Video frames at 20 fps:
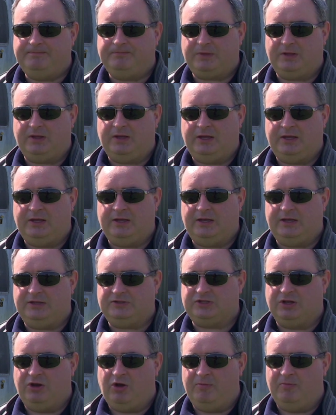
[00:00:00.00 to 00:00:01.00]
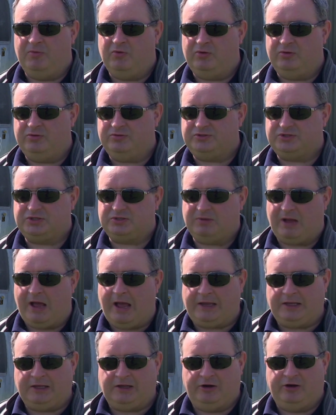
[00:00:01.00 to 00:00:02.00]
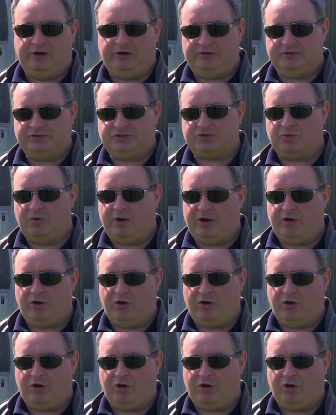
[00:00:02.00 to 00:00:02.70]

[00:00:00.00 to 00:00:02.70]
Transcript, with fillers: Uh, it's a lot more angular and squared